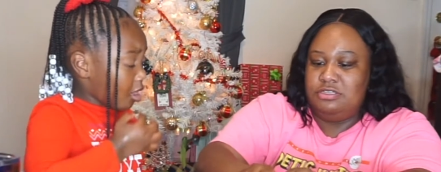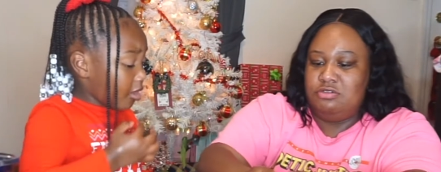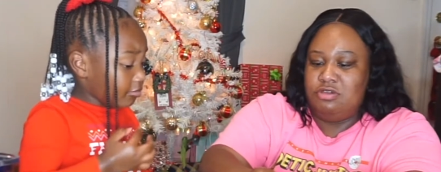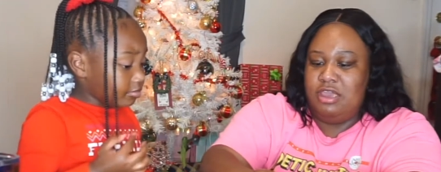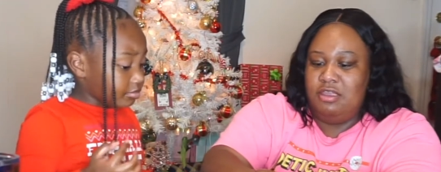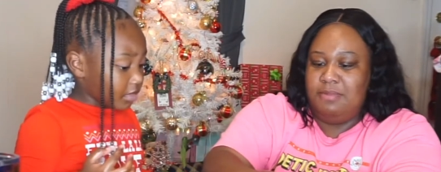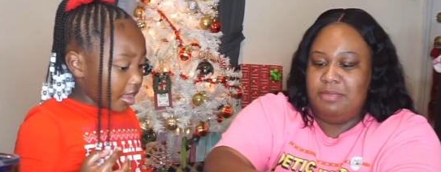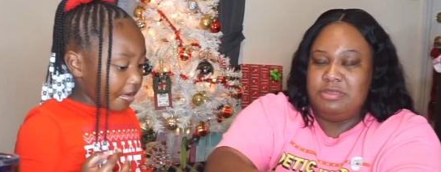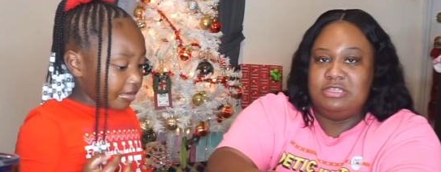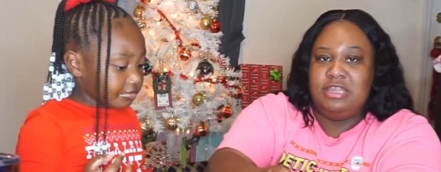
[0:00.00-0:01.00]
Speaker 1: you.
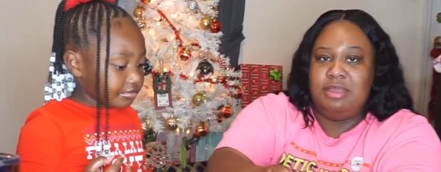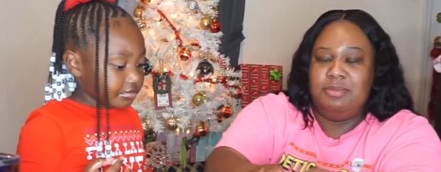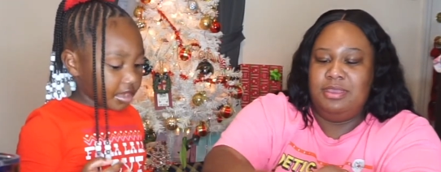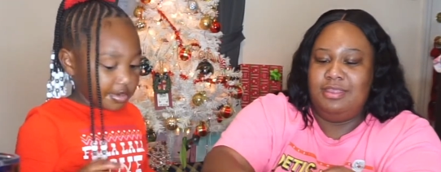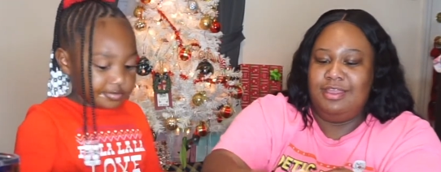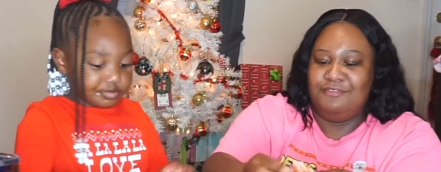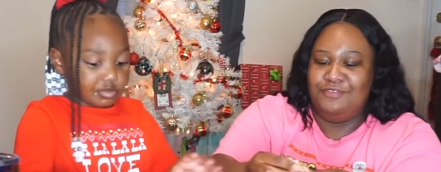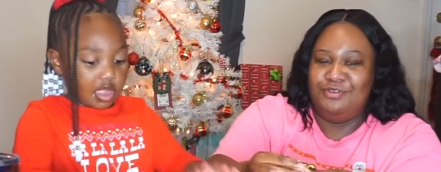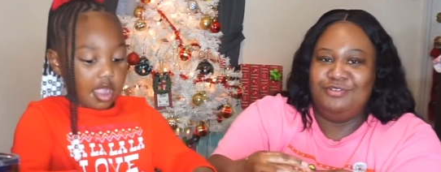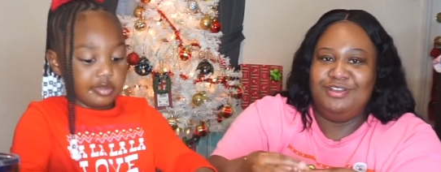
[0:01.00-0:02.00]
Everybody be saying I be eating out
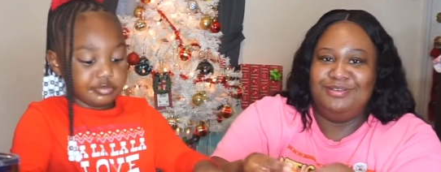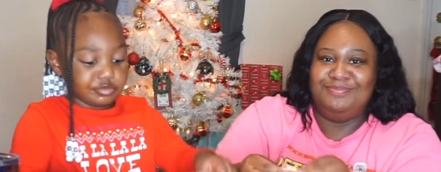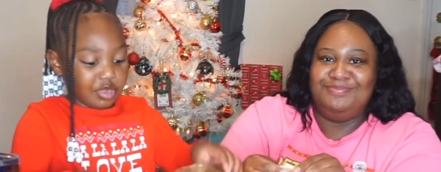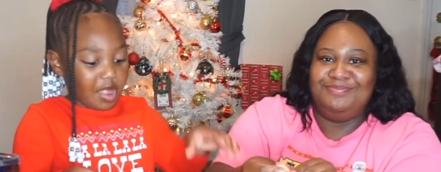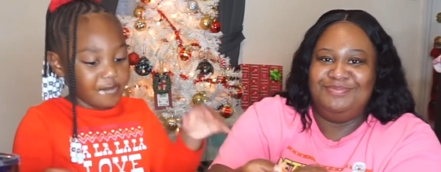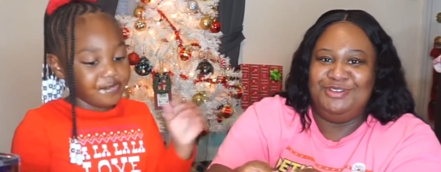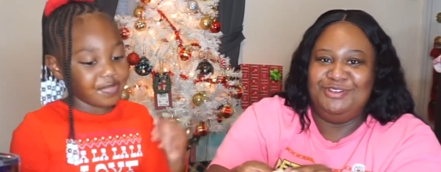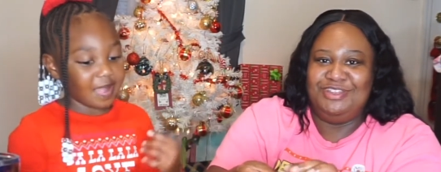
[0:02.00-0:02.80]
the food up during